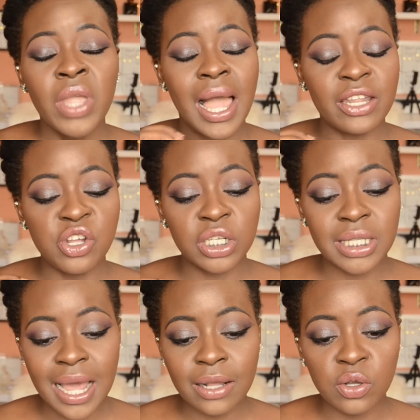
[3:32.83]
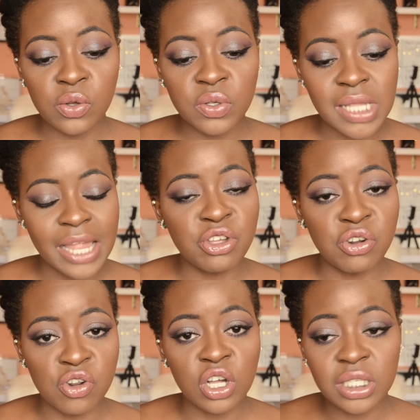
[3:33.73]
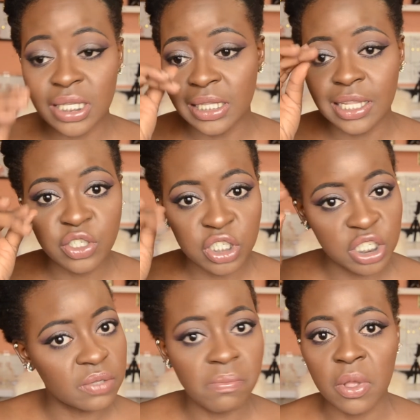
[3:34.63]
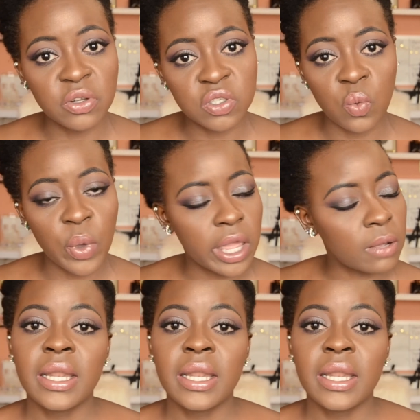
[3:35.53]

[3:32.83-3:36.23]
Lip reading: and your tangles and your knots literally just melt away.